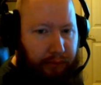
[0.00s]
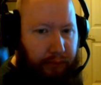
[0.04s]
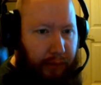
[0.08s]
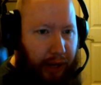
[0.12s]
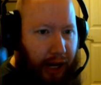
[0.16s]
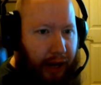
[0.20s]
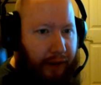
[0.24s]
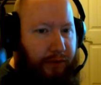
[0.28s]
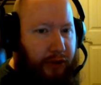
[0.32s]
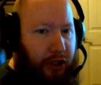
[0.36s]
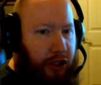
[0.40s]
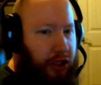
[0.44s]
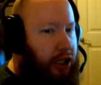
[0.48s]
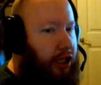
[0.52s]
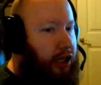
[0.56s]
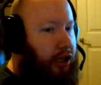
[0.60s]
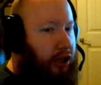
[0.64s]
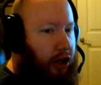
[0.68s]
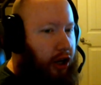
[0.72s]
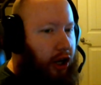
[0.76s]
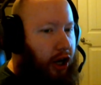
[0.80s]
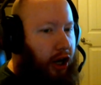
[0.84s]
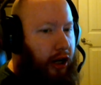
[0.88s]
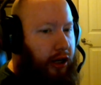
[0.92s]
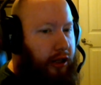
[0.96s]
after 10
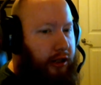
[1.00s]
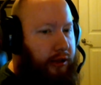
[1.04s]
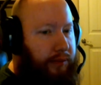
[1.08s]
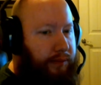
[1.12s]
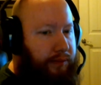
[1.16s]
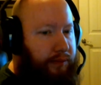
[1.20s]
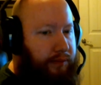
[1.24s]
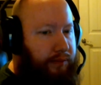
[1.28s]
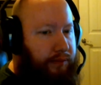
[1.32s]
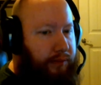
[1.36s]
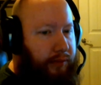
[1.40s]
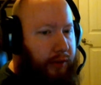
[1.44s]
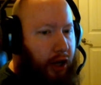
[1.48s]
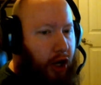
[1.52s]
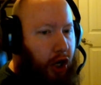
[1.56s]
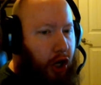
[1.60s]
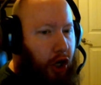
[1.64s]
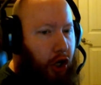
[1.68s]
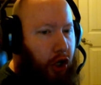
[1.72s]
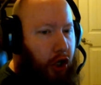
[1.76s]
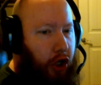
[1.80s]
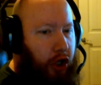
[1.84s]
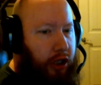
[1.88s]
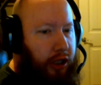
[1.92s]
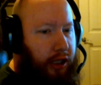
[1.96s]
o'clock
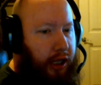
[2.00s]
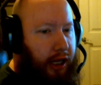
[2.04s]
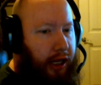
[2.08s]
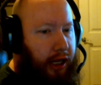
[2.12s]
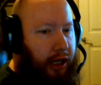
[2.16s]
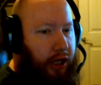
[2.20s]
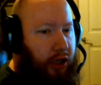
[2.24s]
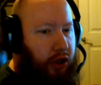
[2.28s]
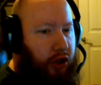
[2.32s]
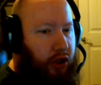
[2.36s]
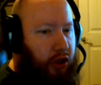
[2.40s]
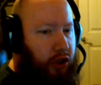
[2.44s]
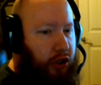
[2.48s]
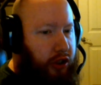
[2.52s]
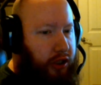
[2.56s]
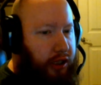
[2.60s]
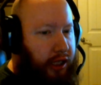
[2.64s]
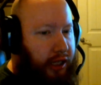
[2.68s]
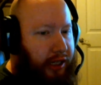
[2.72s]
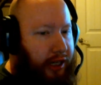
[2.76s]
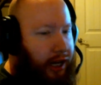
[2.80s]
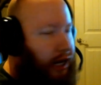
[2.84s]
on a Thursday